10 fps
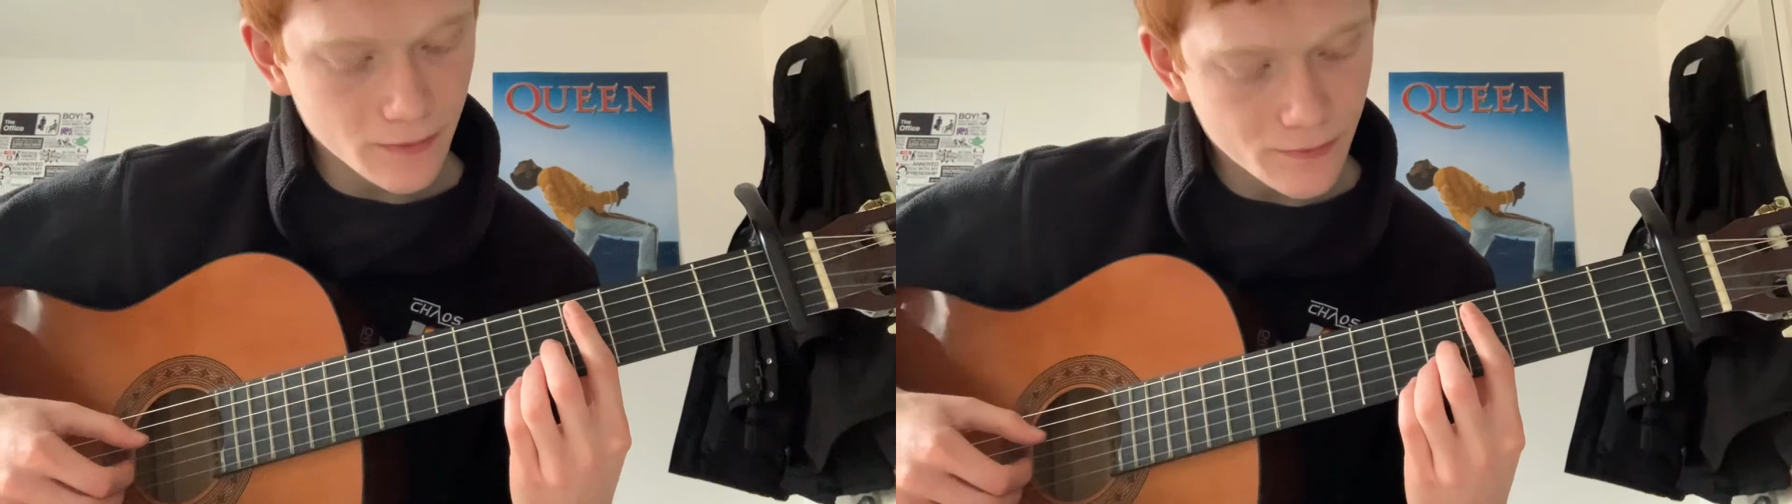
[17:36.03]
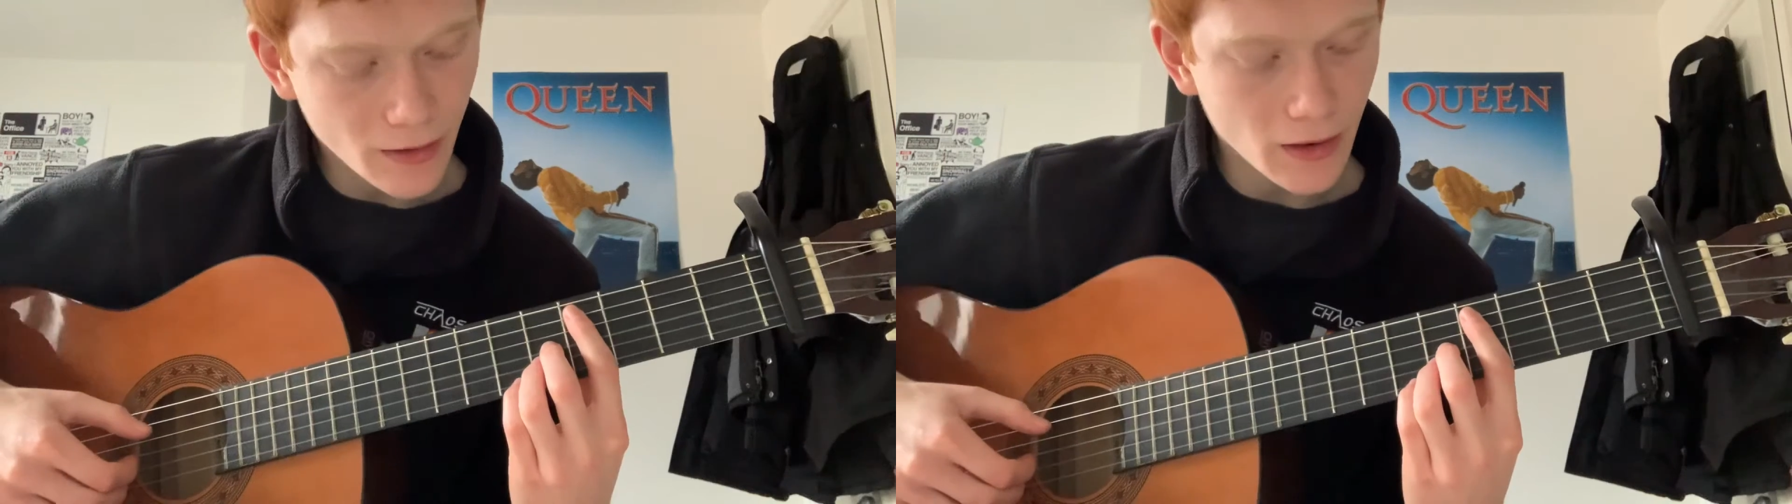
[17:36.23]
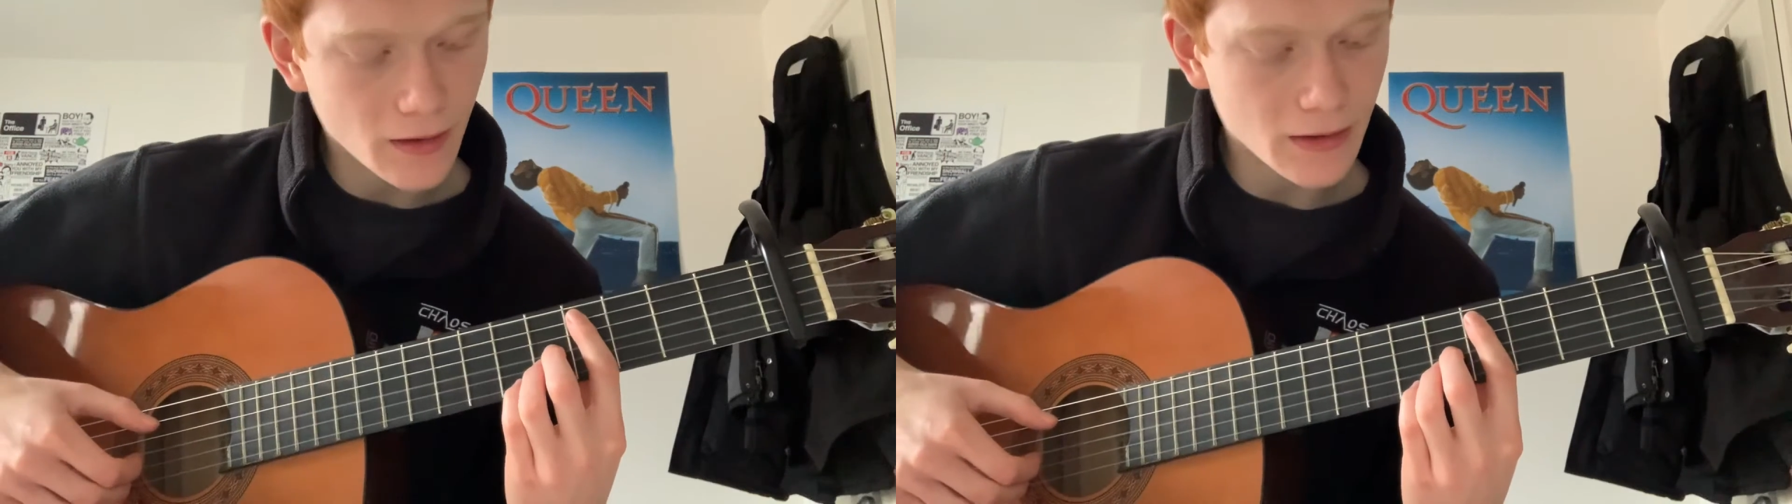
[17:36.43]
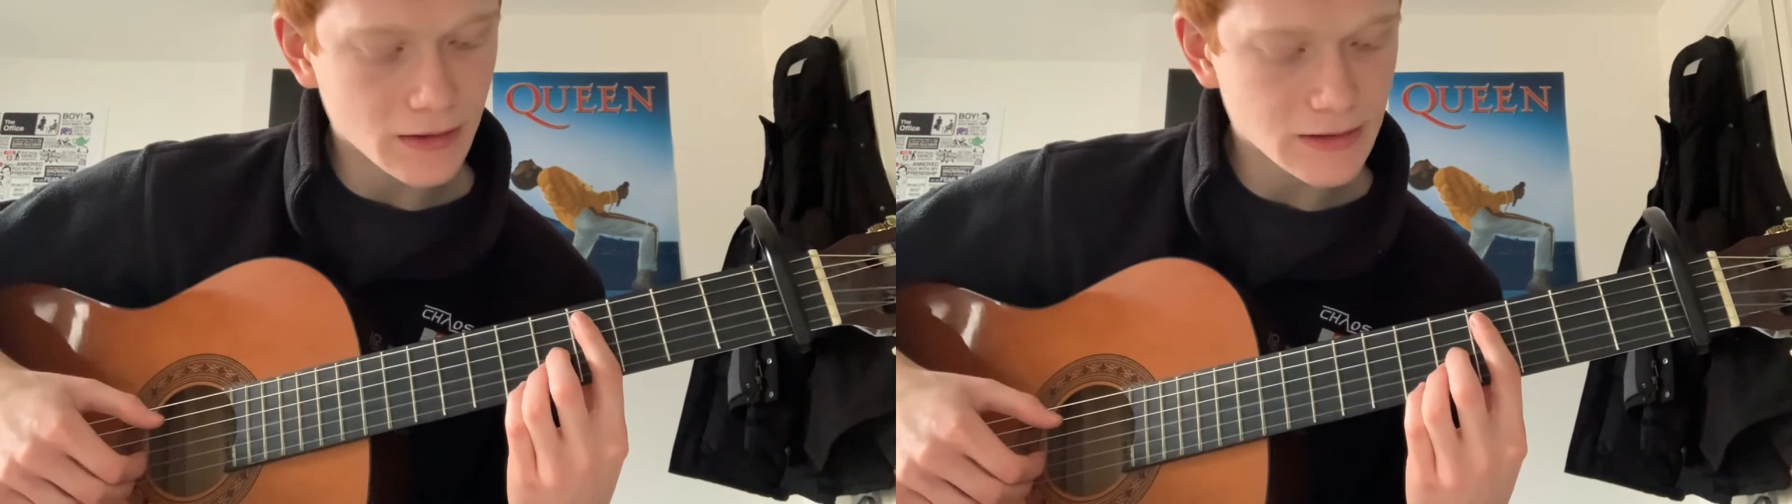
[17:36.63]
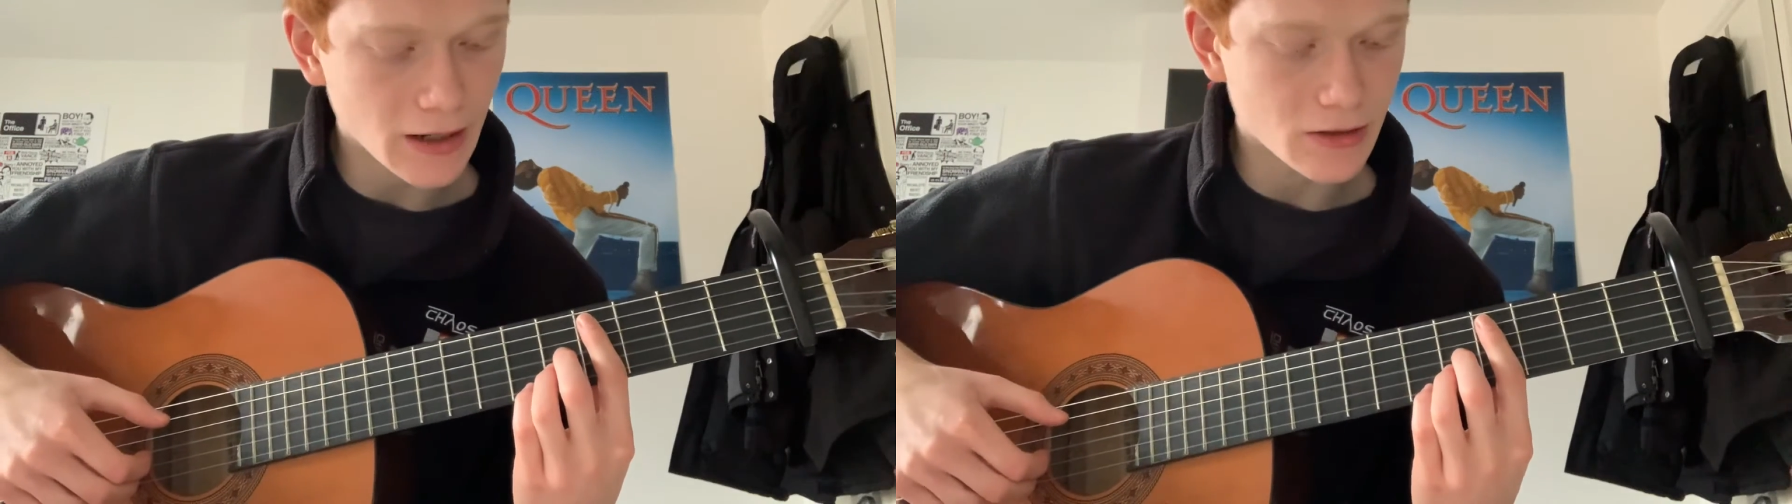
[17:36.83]
3rd
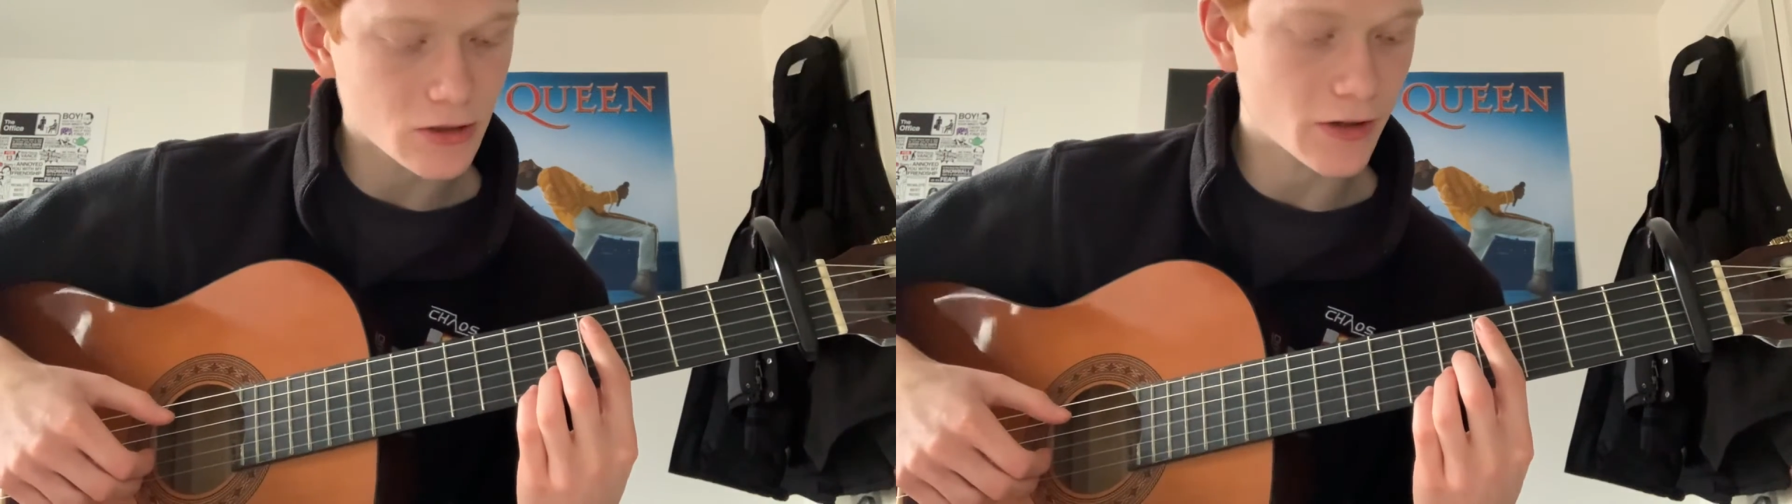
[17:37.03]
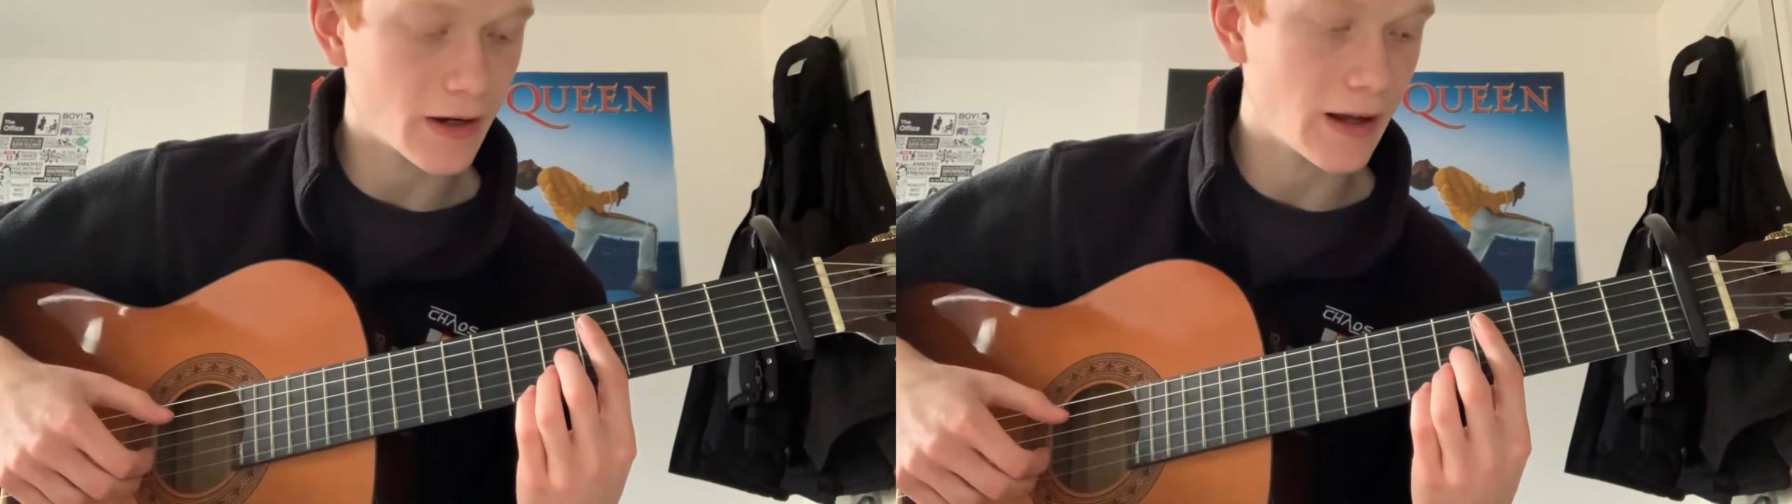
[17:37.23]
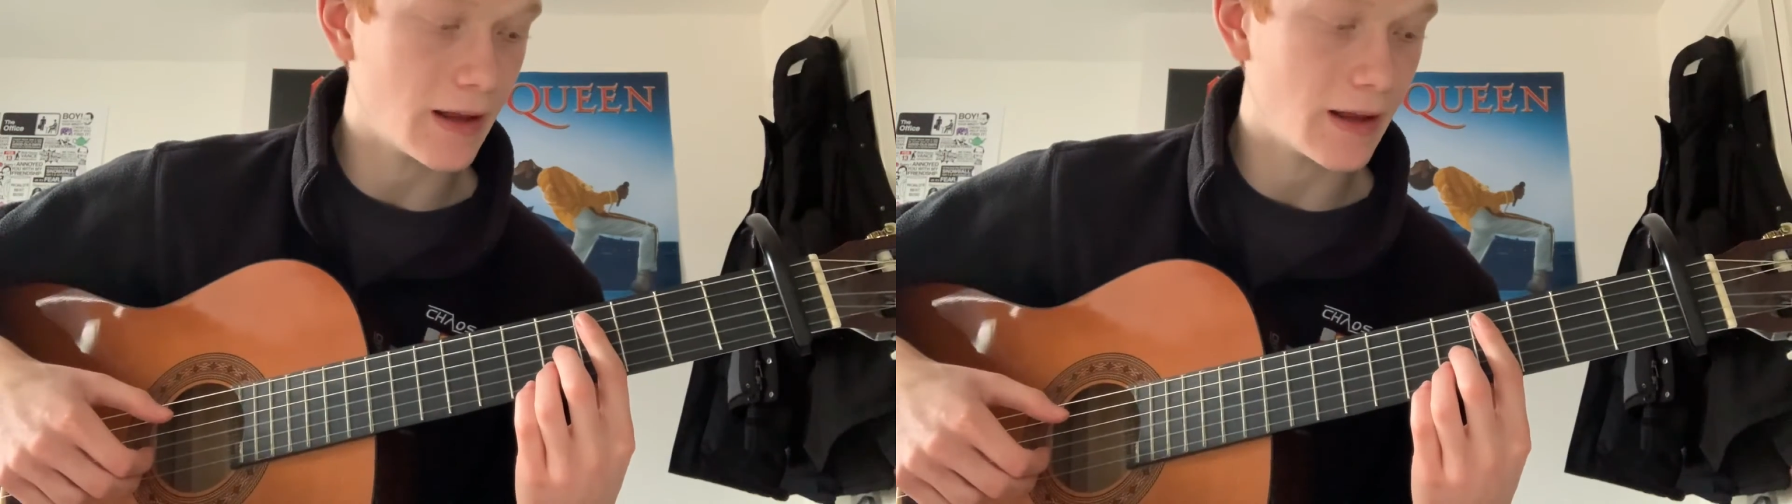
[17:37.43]
and 2nd string